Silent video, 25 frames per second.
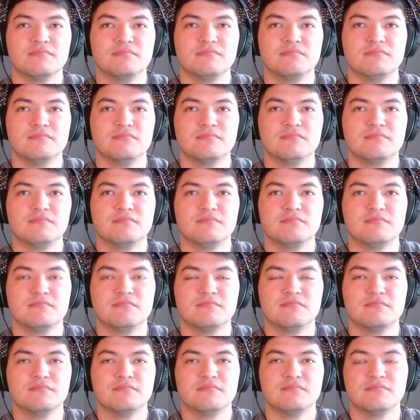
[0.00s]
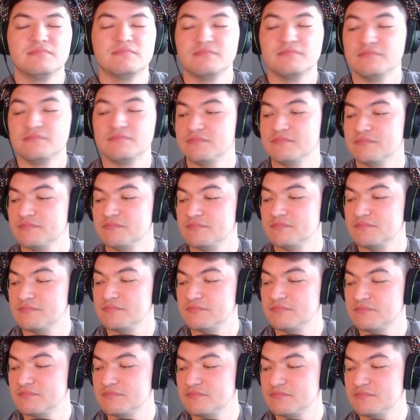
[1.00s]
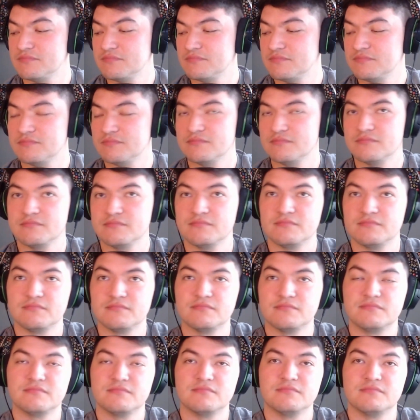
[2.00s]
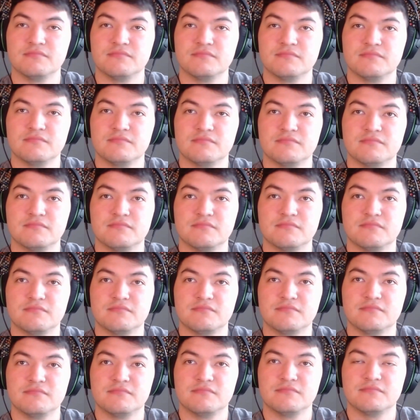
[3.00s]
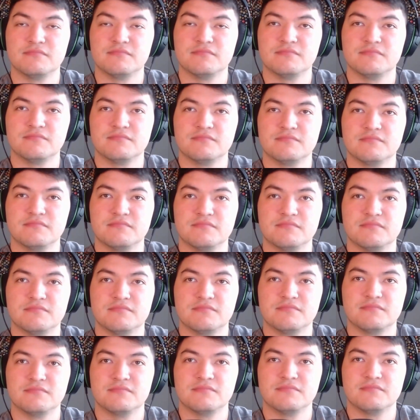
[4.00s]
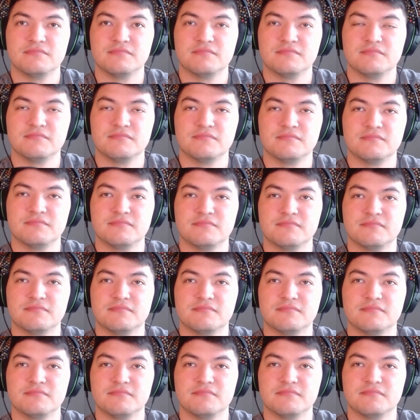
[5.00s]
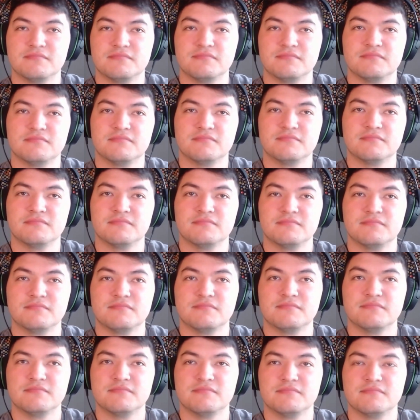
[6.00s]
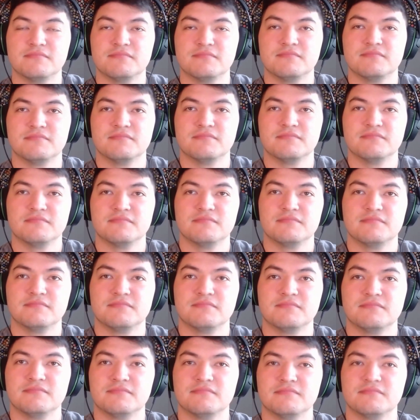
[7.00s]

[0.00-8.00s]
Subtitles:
[no speech]